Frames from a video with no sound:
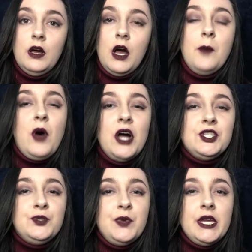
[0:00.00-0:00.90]
Upon
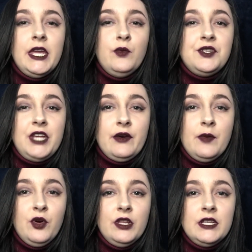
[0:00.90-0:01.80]
speaking with Terry
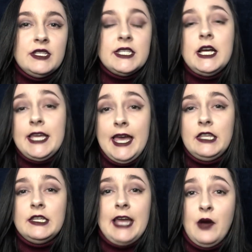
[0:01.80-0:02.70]
Bullis,
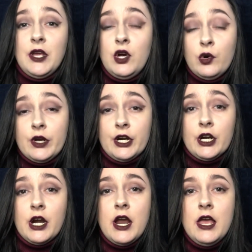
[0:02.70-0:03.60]
again the county coroner,